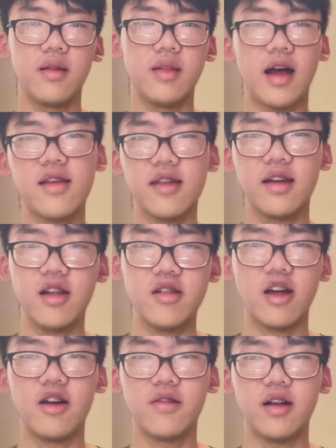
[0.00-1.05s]
that's like the
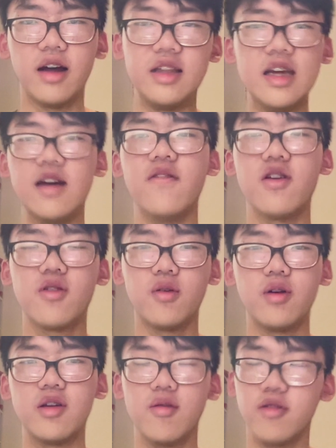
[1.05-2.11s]
general idea of the
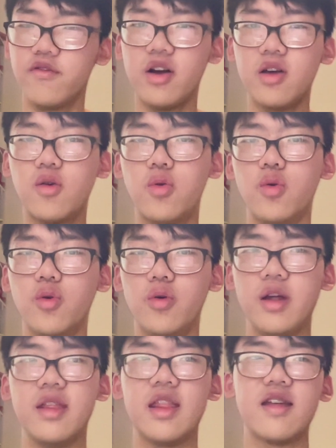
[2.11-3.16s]
story. So it's a very cool
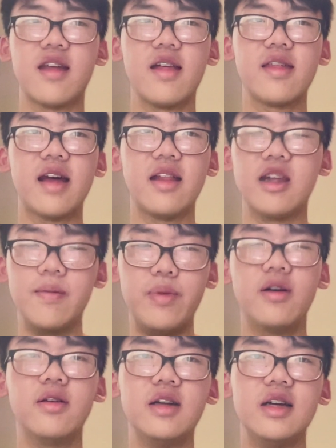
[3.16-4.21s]
in the sense that the
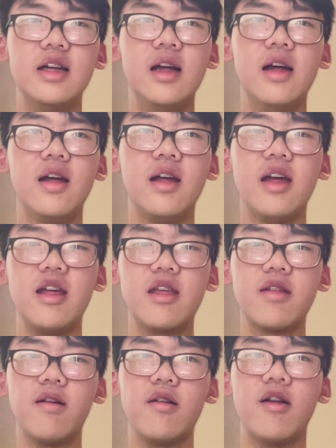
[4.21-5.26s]
ability
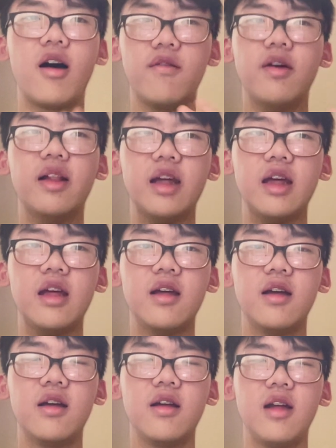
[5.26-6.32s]
is not really
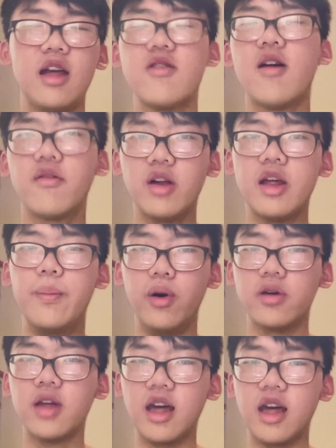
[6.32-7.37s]
it's not really a
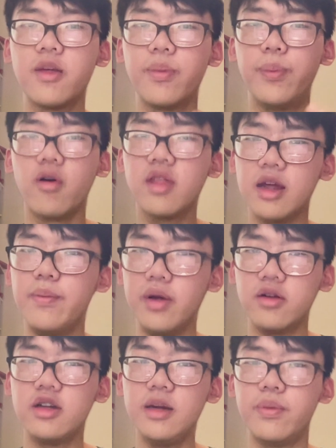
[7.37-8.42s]
book exploring the
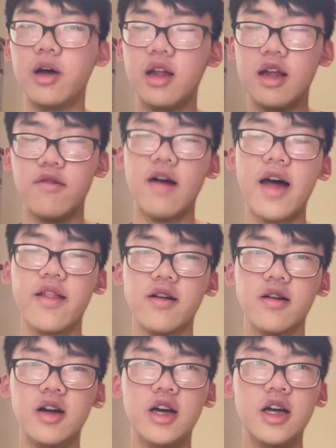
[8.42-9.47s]
ability, but it
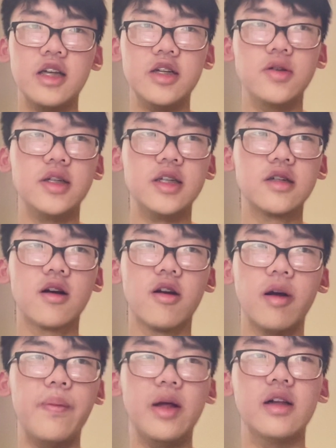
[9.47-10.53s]
rather uses her
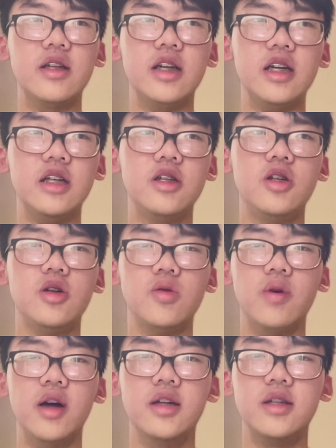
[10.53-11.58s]
ability
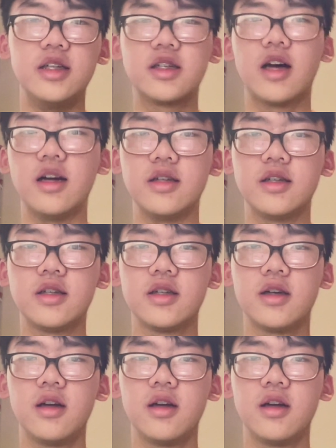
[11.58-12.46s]
to discuss,